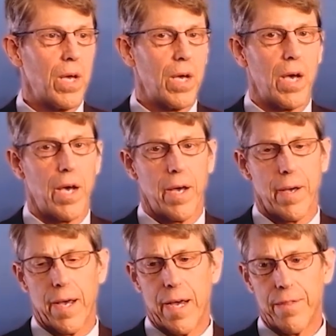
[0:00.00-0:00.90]

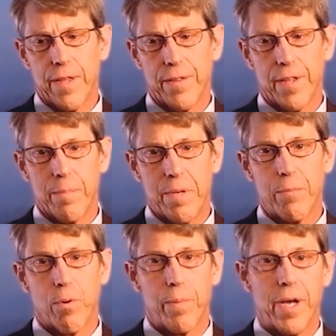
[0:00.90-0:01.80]
I think that being
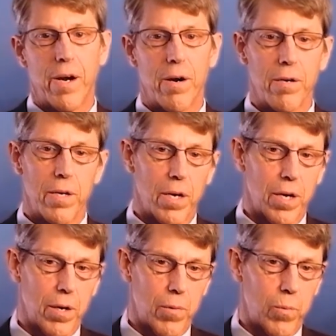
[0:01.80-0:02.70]
prepared,
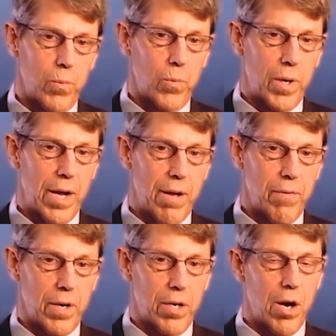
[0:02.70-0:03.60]
when I have
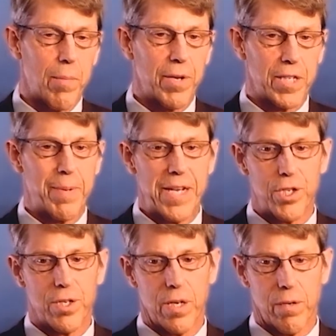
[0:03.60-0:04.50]
a complex
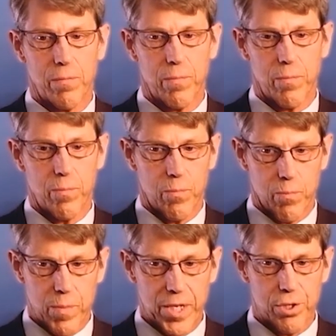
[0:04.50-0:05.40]
patient, I'll
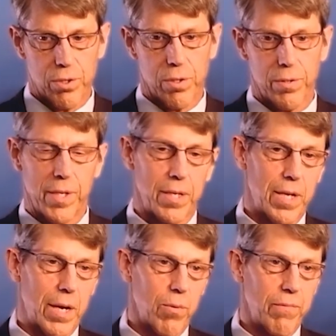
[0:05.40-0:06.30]
make sure that
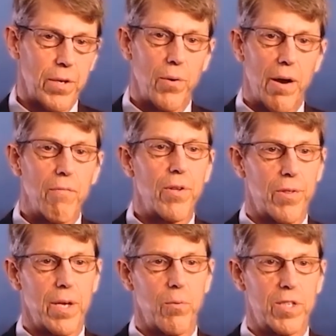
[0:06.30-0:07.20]
I review
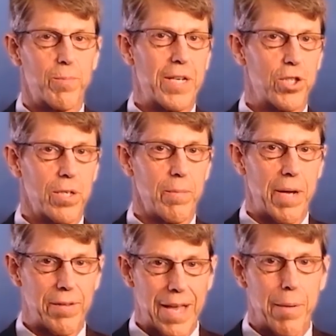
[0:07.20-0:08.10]
everything, what's special
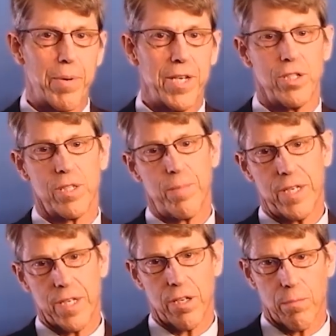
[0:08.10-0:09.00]
about that patient's
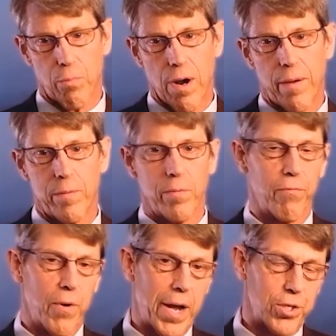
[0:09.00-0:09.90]
particular problem, the
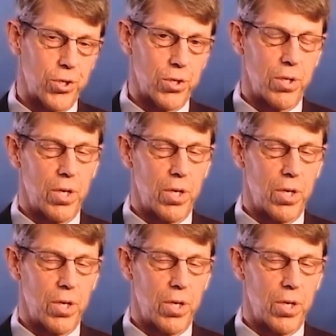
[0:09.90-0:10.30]
fracture,